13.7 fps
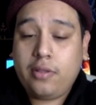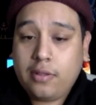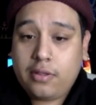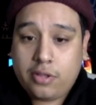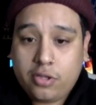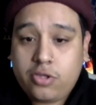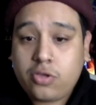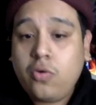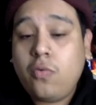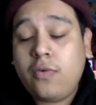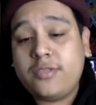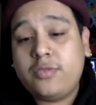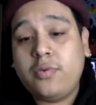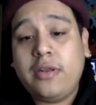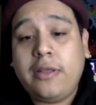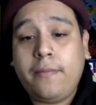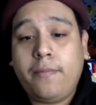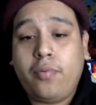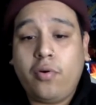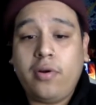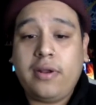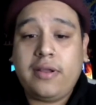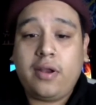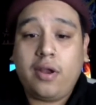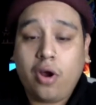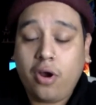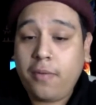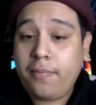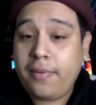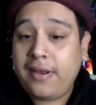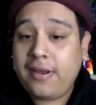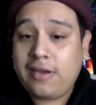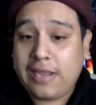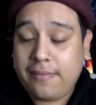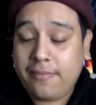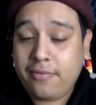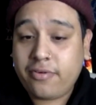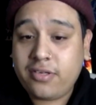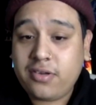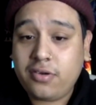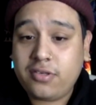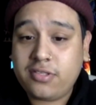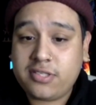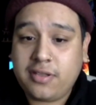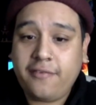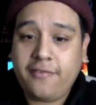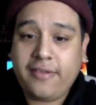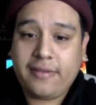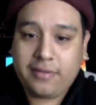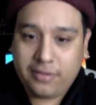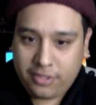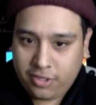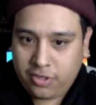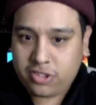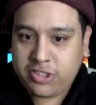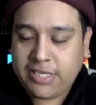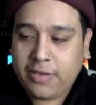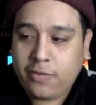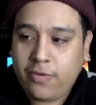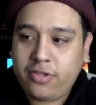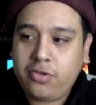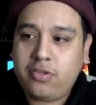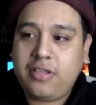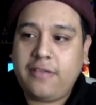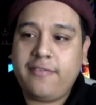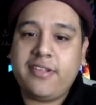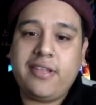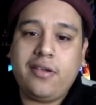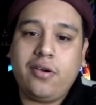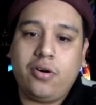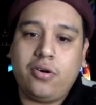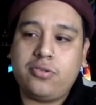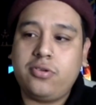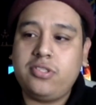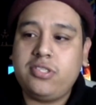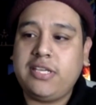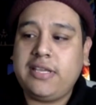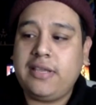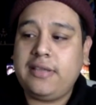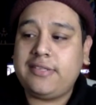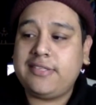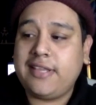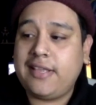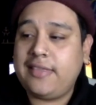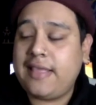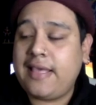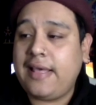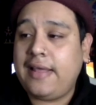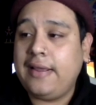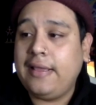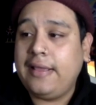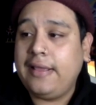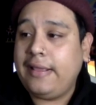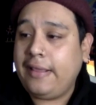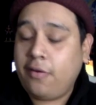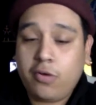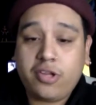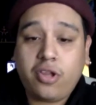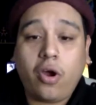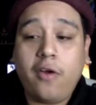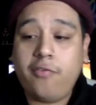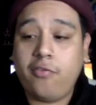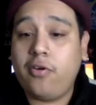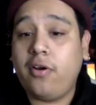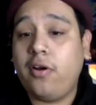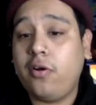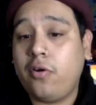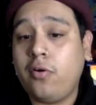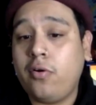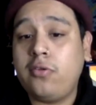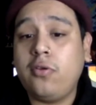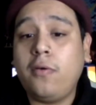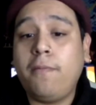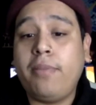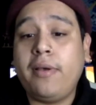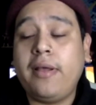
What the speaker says: the school was really important. Her being an immigrant herself, and she went to DVC also. She said that it was hard for her also, but